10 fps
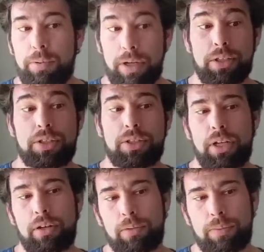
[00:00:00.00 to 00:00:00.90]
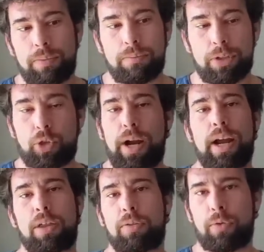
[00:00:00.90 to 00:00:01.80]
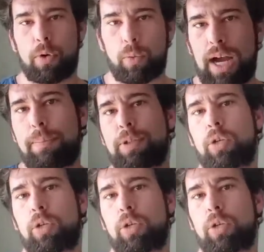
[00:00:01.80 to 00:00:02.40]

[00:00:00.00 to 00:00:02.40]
Plus, you know, strength for reps